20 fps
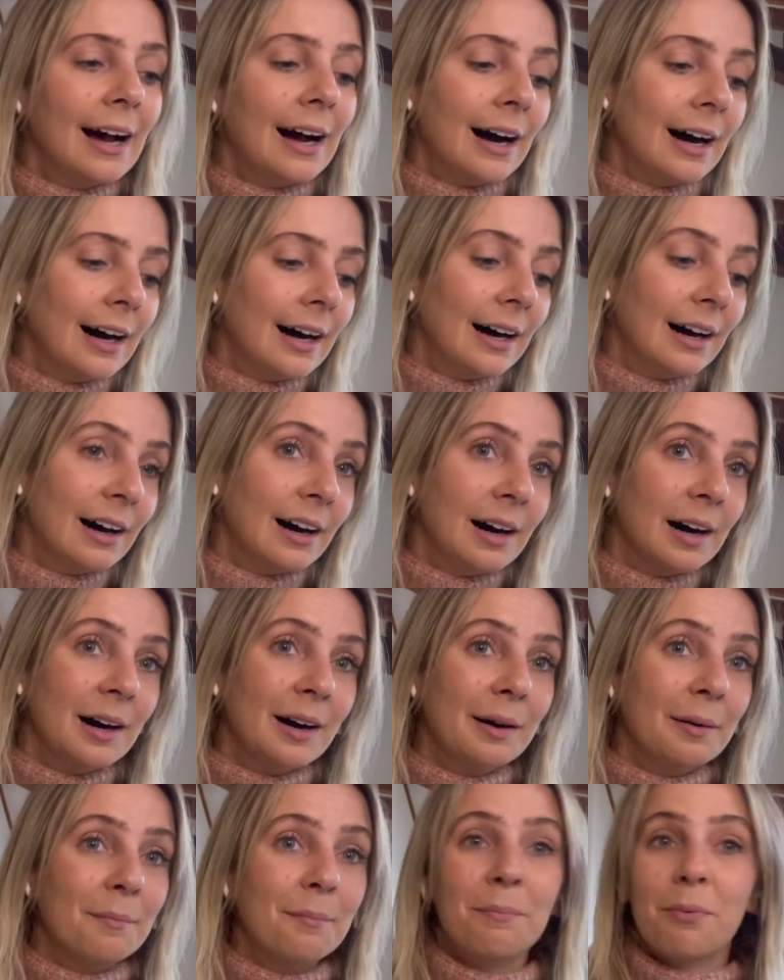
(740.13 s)

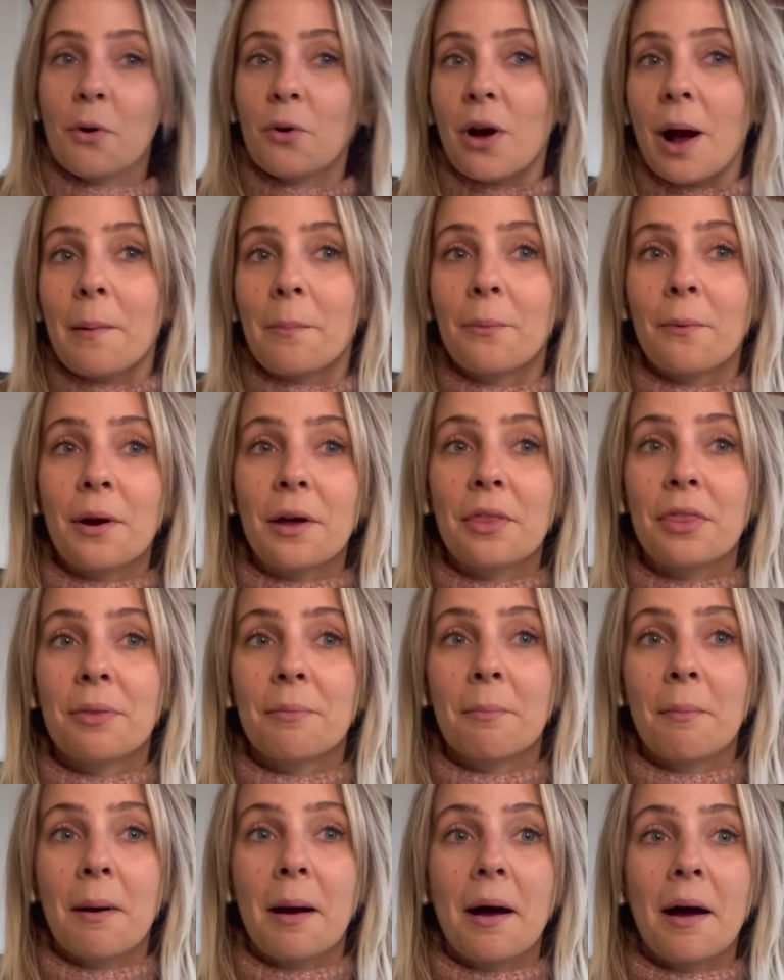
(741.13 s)
Broke up with
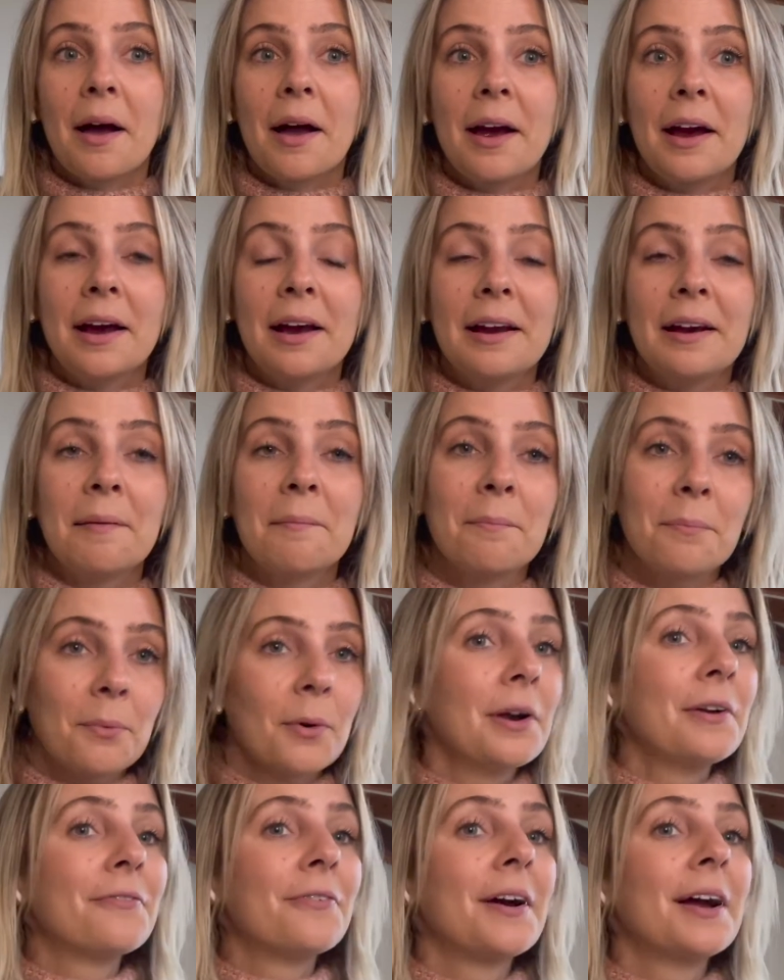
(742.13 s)
my
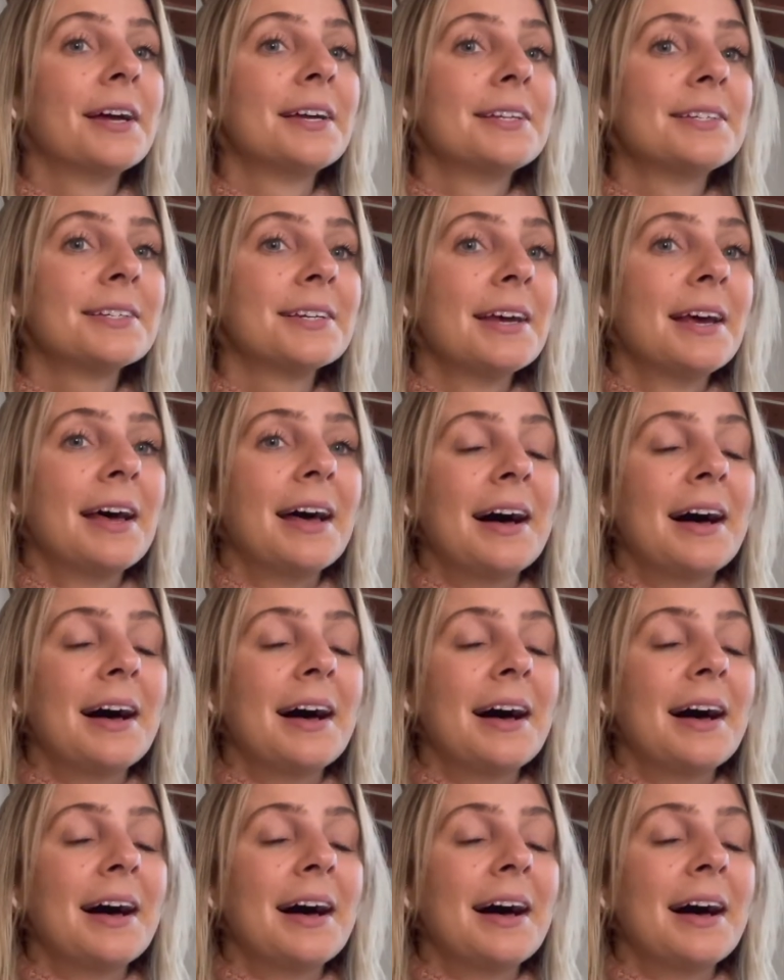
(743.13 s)
boyfriend.